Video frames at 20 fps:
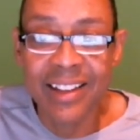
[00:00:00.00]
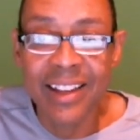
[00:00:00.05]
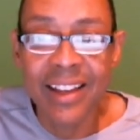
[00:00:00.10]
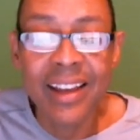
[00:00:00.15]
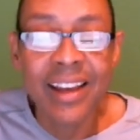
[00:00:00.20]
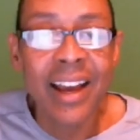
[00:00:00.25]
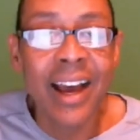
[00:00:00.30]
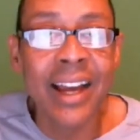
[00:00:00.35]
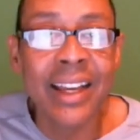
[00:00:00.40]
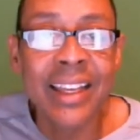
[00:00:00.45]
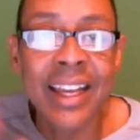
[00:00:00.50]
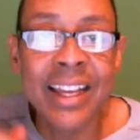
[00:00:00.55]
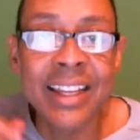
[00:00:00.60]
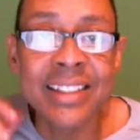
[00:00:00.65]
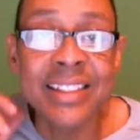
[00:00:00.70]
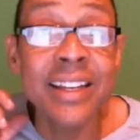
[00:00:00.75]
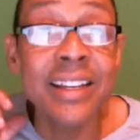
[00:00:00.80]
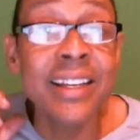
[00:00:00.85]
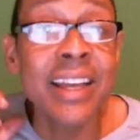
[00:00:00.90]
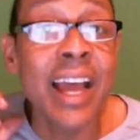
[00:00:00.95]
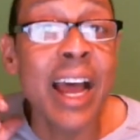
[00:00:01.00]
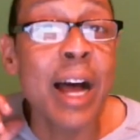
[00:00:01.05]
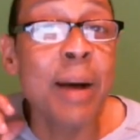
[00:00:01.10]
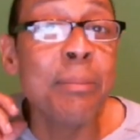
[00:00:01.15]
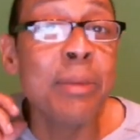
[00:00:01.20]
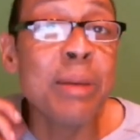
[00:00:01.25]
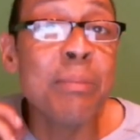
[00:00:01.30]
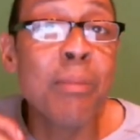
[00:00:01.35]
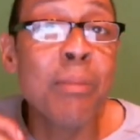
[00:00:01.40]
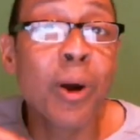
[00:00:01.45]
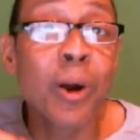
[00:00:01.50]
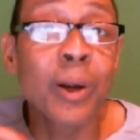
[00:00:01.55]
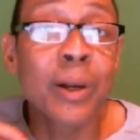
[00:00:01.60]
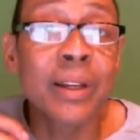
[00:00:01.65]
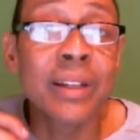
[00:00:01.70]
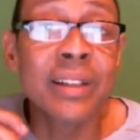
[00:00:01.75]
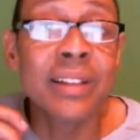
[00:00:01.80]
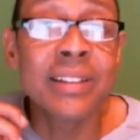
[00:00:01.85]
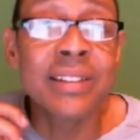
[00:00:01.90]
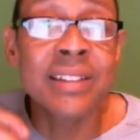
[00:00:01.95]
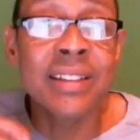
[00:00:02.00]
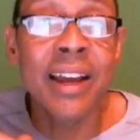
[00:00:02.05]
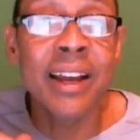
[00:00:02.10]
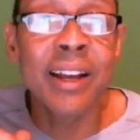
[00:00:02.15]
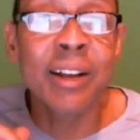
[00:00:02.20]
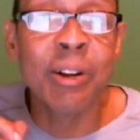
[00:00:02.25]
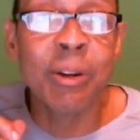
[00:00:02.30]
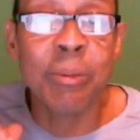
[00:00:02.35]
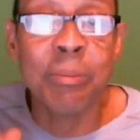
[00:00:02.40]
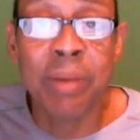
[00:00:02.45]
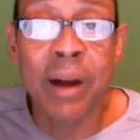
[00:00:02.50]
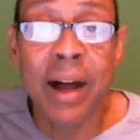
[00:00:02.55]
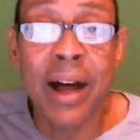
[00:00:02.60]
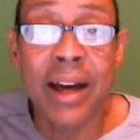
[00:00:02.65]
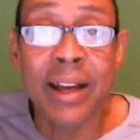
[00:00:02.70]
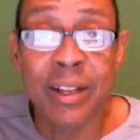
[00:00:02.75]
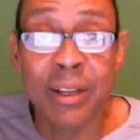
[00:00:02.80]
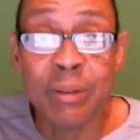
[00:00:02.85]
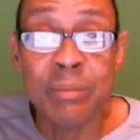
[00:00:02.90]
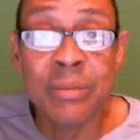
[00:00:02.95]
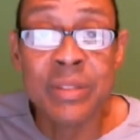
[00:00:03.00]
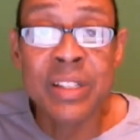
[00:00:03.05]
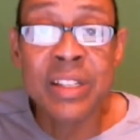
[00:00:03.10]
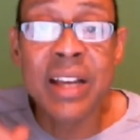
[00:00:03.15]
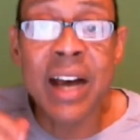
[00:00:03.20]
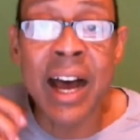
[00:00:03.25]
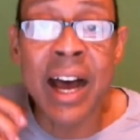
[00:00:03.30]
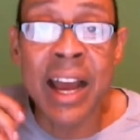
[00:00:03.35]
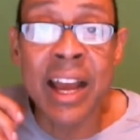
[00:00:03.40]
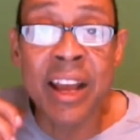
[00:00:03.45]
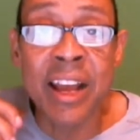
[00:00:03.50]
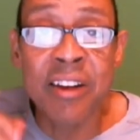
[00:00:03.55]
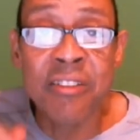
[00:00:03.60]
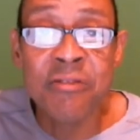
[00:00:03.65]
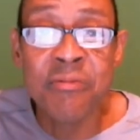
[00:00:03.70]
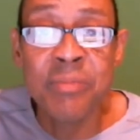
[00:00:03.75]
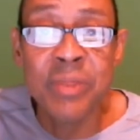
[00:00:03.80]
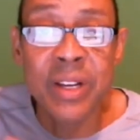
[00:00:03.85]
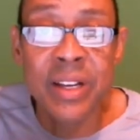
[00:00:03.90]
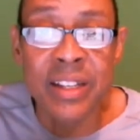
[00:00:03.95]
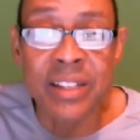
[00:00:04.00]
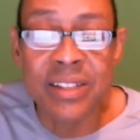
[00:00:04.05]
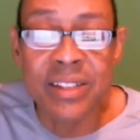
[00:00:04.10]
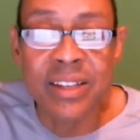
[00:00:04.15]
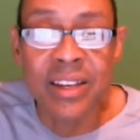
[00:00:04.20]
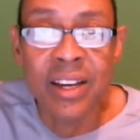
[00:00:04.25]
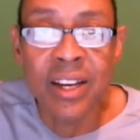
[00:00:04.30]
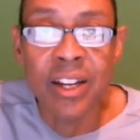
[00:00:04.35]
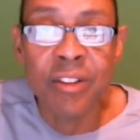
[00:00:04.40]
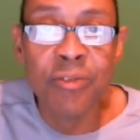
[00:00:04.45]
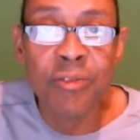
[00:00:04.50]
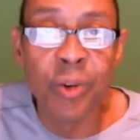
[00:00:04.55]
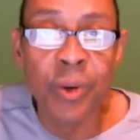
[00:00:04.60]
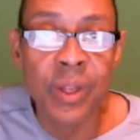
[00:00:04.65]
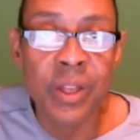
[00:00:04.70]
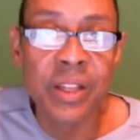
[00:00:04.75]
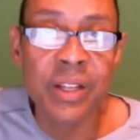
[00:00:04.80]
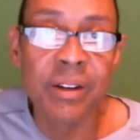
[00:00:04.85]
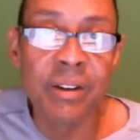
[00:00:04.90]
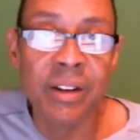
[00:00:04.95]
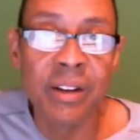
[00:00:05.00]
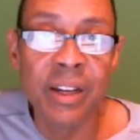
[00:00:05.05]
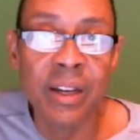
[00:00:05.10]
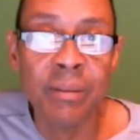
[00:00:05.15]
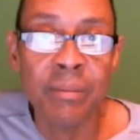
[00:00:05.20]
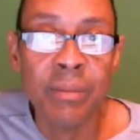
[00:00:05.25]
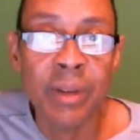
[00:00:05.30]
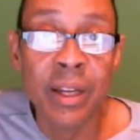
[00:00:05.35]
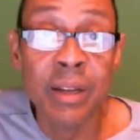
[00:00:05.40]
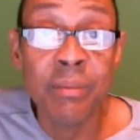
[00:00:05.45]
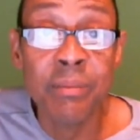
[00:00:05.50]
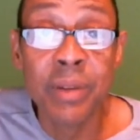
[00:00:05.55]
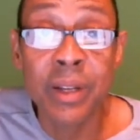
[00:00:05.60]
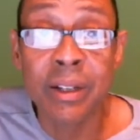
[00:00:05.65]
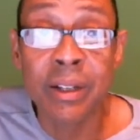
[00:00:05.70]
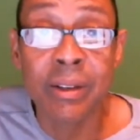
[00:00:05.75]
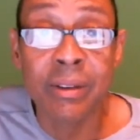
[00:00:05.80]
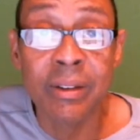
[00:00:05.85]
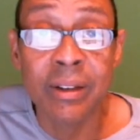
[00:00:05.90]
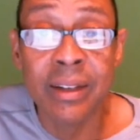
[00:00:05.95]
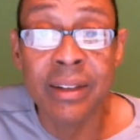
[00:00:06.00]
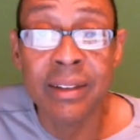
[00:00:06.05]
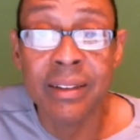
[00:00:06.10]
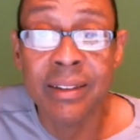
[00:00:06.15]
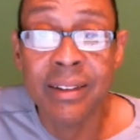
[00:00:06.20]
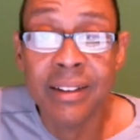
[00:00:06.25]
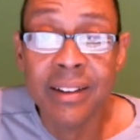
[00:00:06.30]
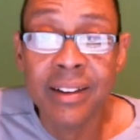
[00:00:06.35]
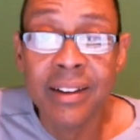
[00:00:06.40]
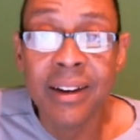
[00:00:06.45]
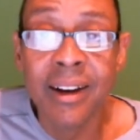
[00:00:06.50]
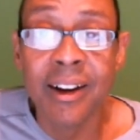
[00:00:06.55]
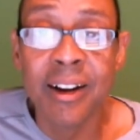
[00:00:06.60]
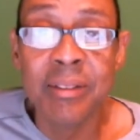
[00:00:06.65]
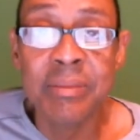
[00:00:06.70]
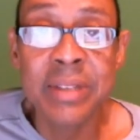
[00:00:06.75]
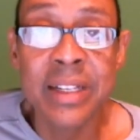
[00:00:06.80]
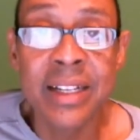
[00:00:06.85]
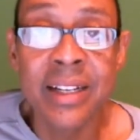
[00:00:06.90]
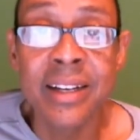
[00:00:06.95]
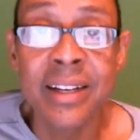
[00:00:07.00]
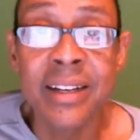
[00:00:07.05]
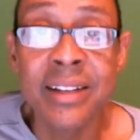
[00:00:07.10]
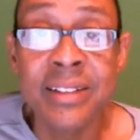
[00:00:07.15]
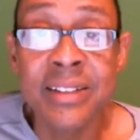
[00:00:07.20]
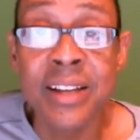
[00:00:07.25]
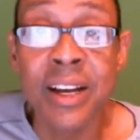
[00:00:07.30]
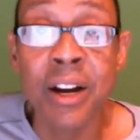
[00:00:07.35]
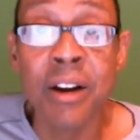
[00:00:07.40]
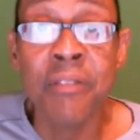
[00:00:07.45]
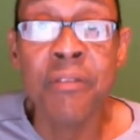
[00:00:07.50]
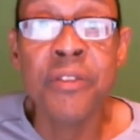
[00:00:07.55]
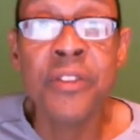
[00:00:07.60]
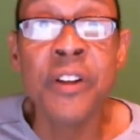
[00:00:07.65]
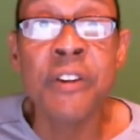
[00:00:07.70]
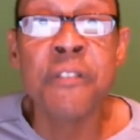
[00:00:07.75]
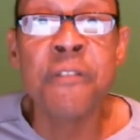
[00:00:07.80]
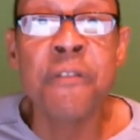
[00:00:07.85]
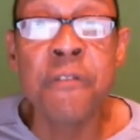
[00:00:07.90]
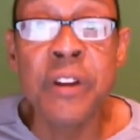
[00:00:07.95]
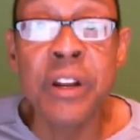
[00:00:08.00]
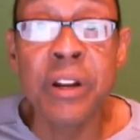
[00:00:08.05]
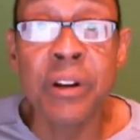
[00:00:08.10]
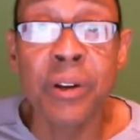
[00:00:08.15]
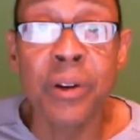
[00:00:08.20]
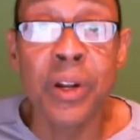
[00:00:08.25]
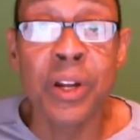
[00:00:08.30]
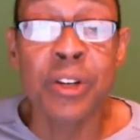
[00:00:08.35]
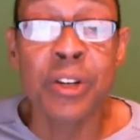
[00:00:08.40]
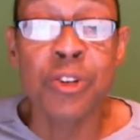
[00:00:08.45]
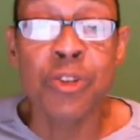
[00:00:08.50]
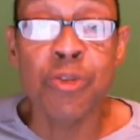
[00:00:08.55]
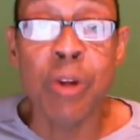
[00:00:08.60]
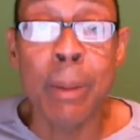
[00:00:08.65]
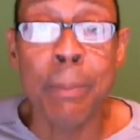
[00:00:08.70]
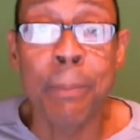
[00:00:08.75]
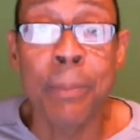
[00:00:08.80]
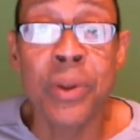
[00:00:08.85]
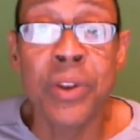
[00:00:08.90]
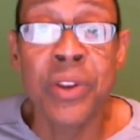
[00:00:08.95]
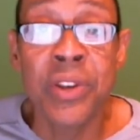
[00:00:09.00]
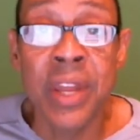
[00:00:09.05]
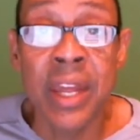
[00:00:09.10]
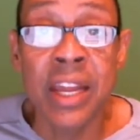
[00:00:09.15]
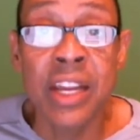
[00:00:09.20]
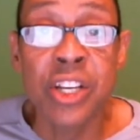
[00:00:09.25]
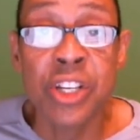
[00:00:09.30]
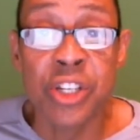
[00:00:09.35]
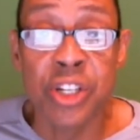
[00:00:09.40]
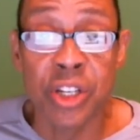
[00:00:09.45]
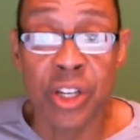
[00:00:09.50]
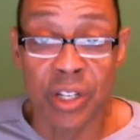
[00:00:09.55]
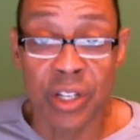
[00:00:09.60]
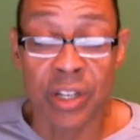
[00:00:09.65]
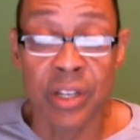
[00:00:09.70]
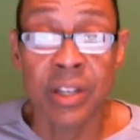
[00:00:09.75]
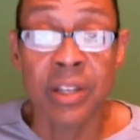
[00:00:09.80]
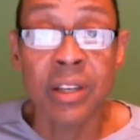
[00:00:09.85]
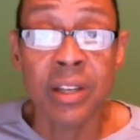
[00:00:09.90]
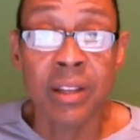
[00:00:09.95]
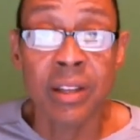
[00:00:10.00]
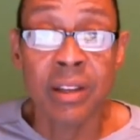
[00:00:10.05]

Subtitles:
I can't tell you how many market cycle bottoms I have missed for Ethereum and Bitcoin, all because of the fear and trepidation